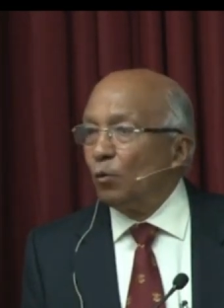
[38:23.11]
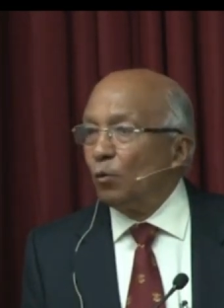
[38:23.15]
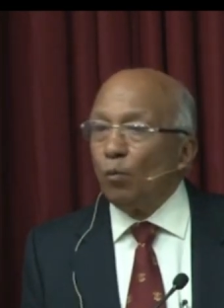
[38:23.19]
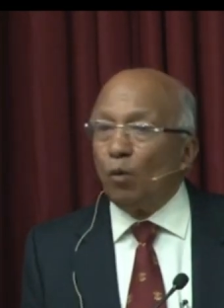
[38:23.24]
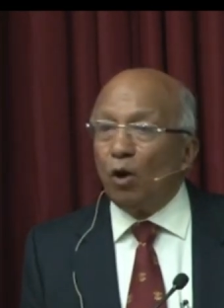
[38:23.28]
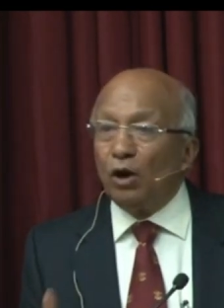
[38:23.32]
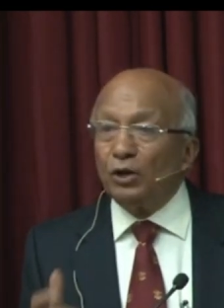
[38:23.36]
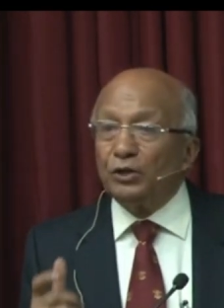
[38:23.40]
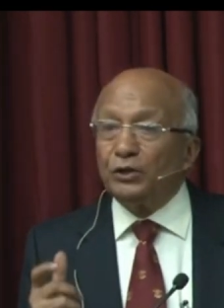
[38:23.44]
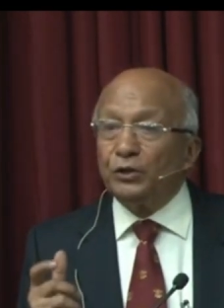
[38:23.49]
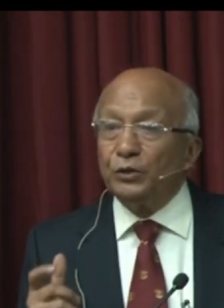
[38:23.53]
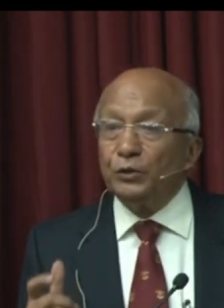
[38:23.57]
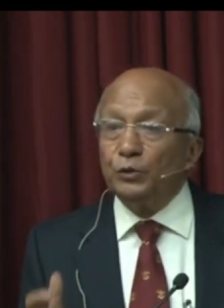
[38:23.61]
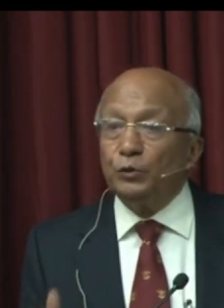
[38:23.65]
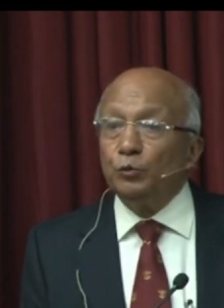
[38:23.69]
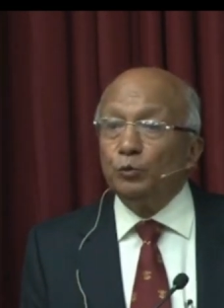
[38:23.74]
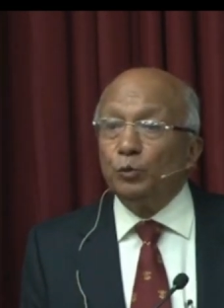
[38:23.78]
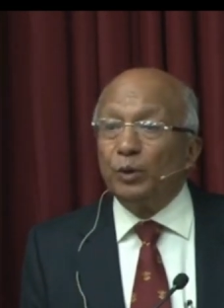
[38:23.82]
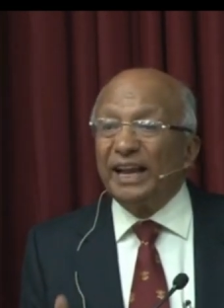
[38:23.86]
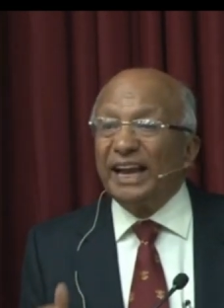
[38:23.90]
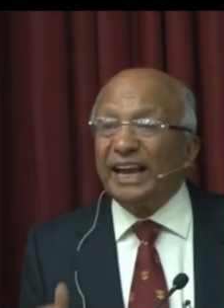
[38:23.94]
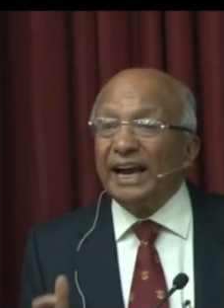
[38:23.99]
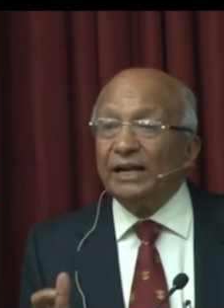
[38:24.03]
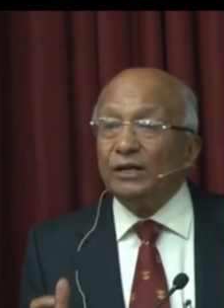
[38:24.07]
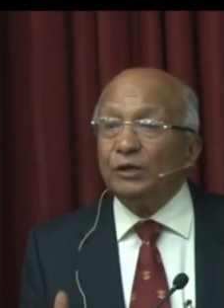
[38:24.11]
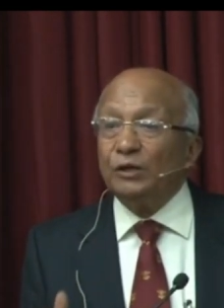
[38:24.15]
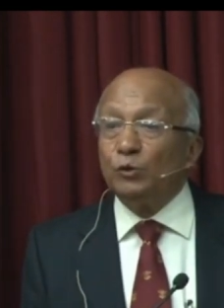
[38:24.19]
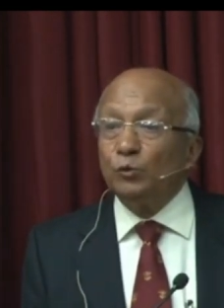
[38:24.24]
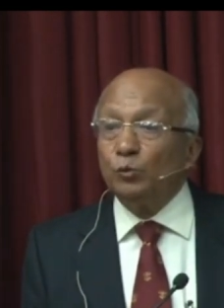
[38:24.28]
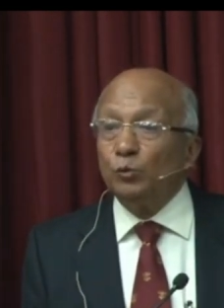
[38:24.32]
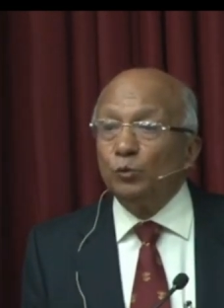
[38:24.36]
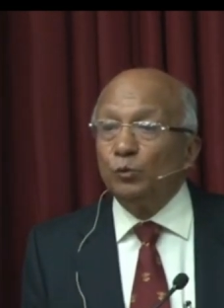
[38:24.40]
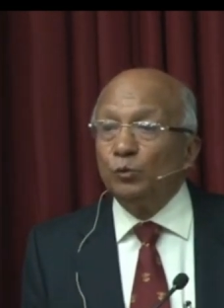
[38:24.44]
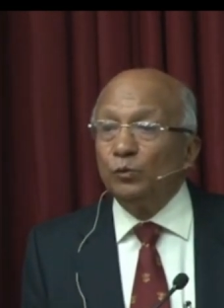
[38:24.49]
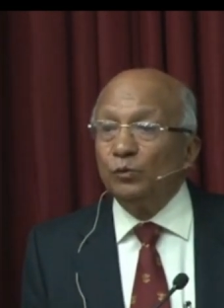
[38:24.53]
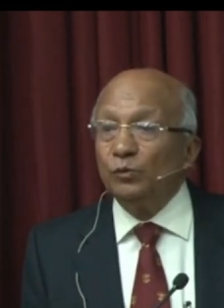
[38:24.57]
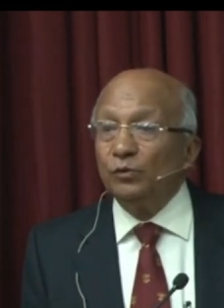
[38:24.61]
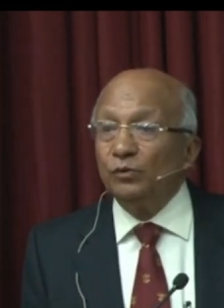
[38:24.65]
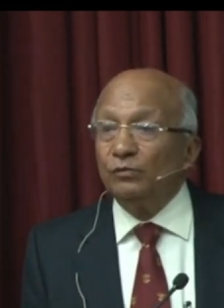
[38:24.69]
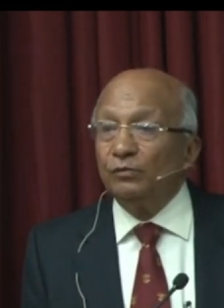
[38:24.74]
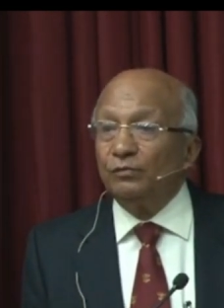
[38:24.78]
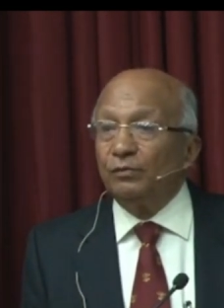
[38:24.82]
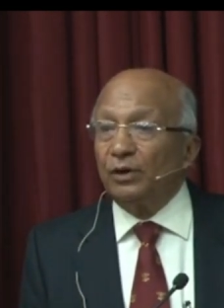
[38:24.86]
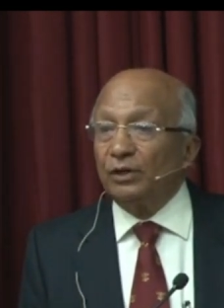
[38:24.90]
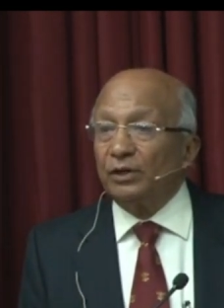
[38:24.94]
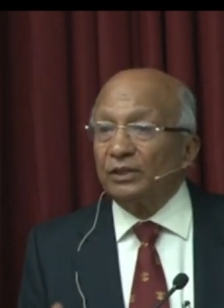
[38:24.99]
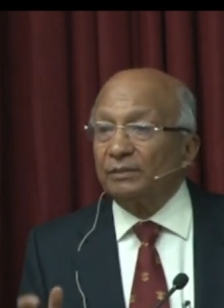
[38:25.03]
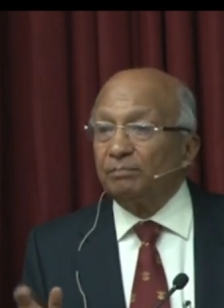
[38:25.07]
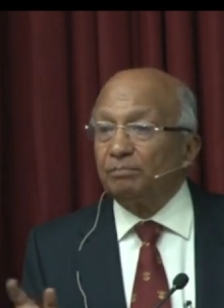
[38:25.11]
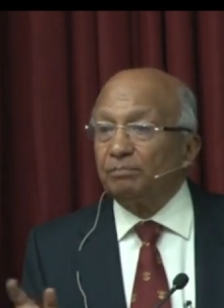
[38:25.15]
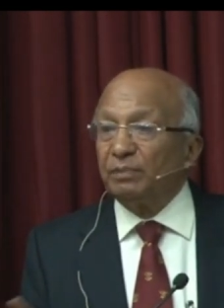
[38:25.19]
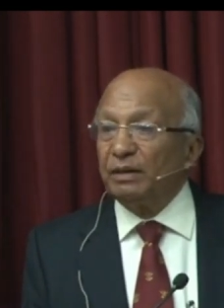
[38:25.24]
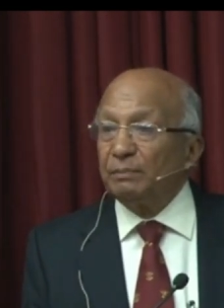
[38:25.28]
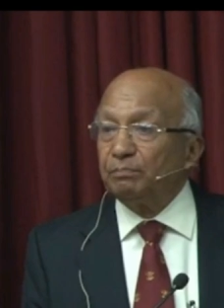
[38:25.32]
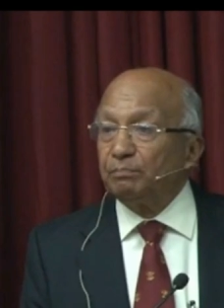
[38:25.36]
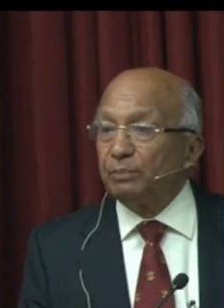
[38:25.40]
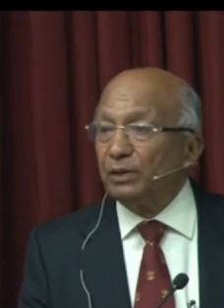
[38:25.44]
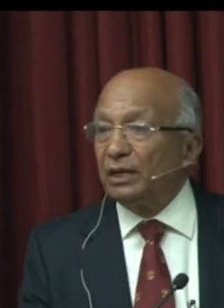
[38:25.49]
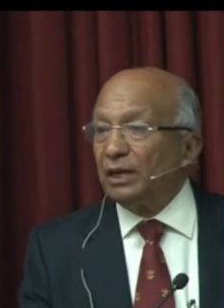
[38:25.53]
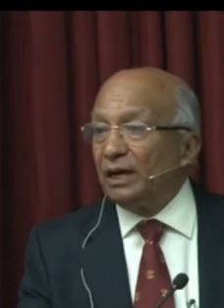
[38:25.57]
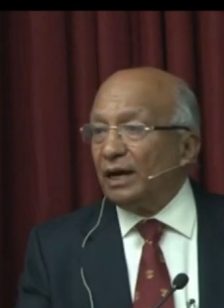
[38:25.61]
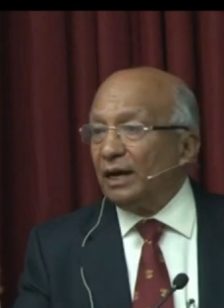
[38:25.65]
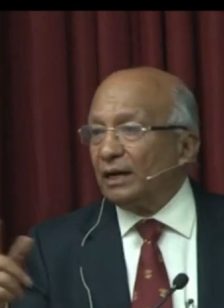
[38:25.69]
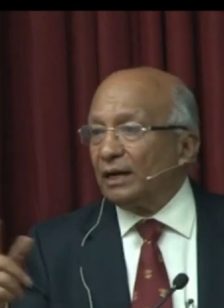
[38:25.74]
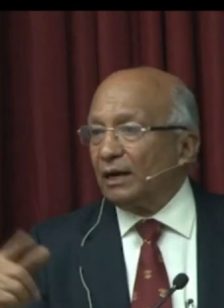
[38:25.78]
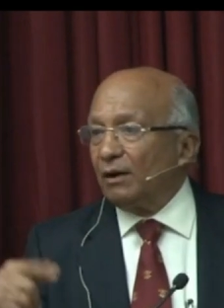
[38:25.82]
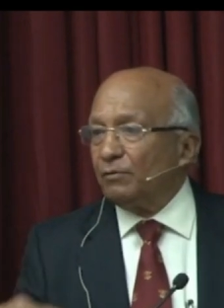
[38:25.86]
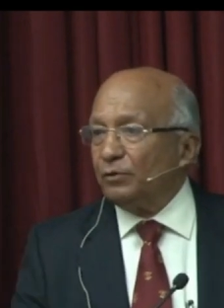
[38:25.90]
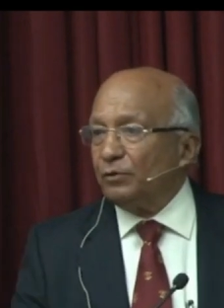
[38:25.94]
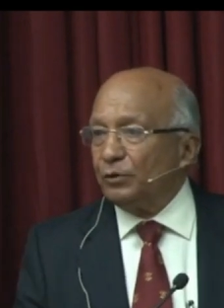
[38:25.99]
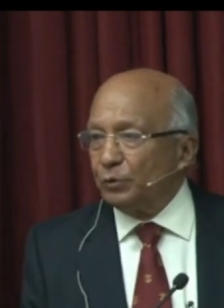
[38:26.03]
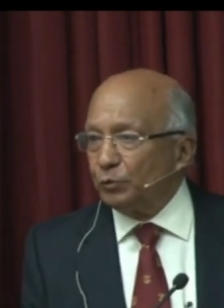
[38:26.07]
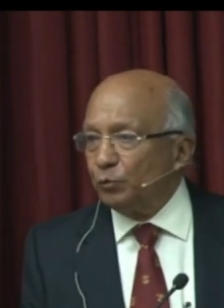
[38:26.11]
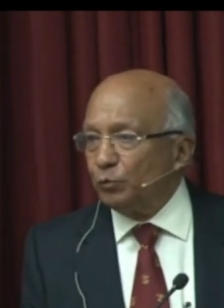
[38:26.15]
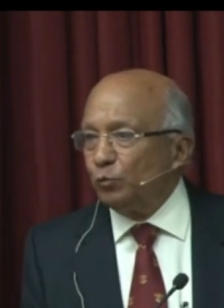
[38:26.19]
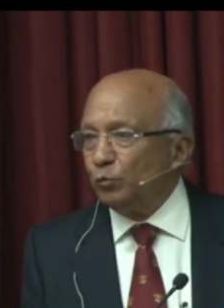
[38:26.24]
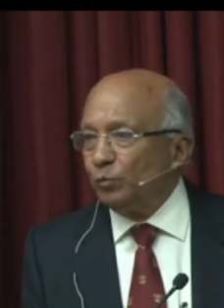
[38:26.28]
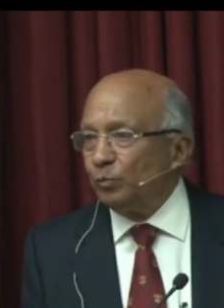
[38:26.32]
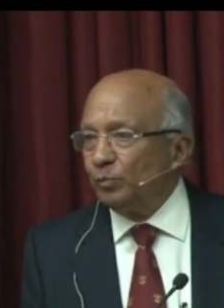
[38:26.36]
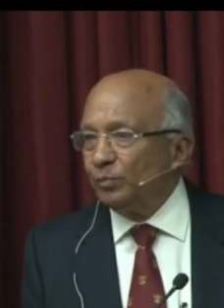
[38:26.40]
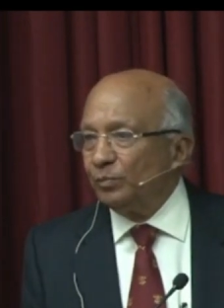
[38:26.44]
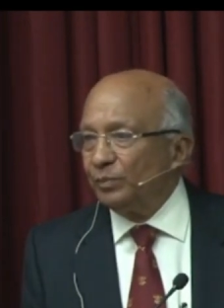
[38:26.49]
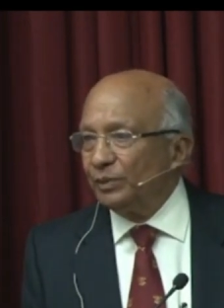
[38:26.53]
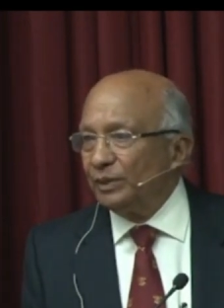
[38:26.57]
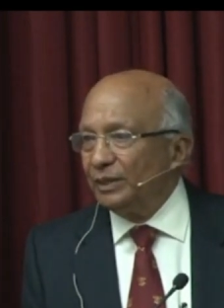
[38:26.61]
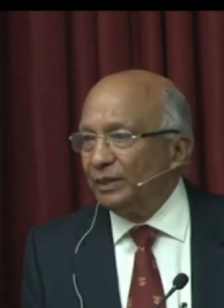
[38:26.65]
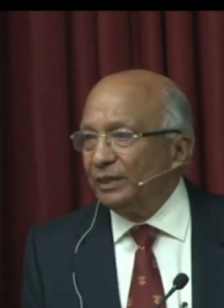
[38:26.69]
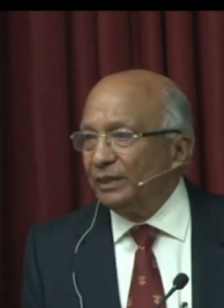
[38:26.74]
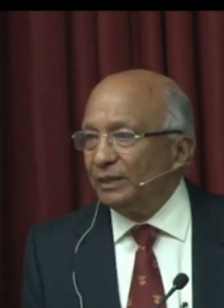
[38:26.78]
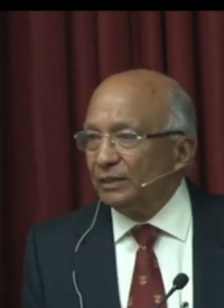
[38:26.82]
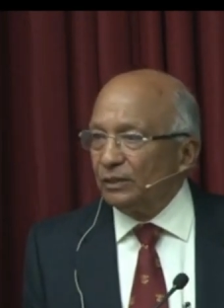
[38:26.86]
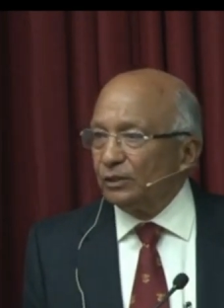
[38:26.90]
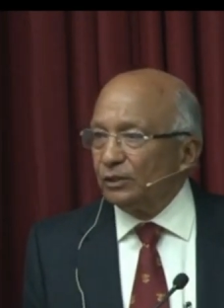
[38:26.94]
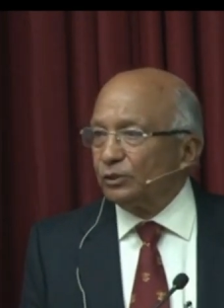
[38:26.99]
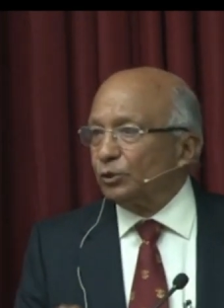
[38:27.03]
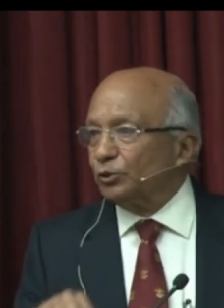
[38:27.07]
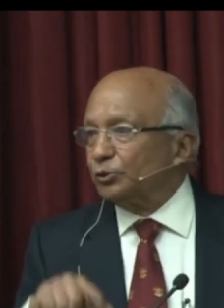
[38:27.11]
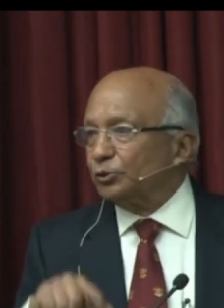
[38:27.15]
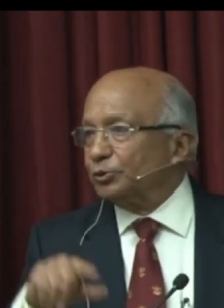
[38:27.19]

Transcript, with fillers: what you can do for the people around you, the